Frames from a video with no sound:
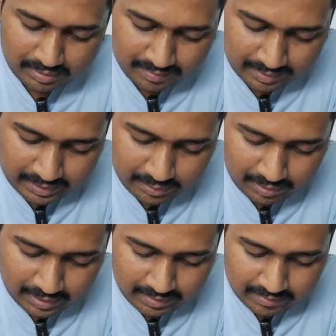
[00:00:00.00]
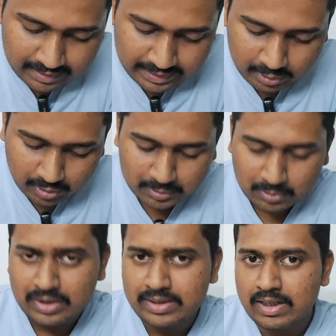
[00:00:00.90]
Second, you will get this correct
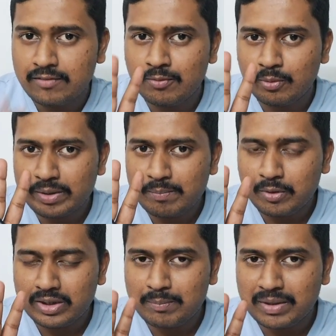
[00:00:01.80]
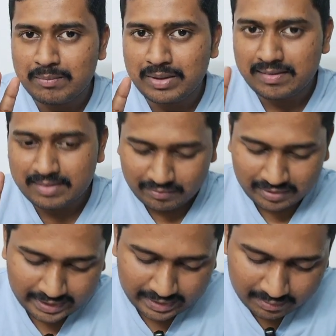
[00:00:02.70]
option. Okay, there are four important parameters that
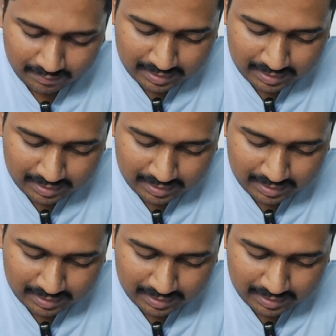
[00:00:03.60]
we need here.